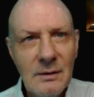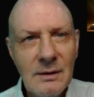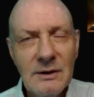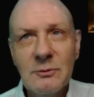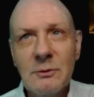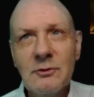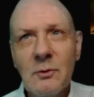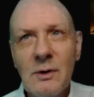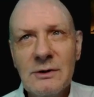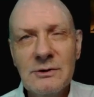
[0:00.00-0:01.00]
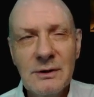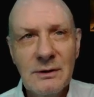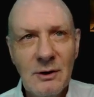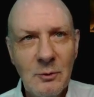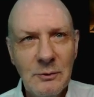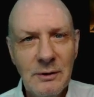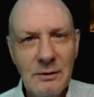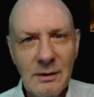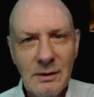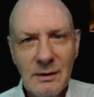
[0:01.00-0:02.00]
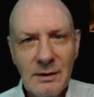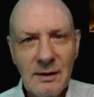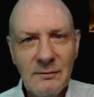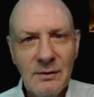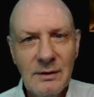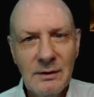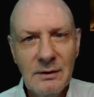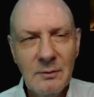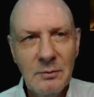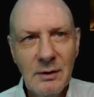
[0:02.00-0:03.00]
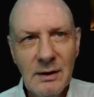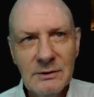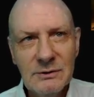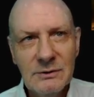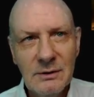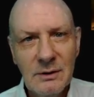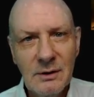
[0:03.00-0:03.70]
Thanks so much for watching, and I hope you have a blessed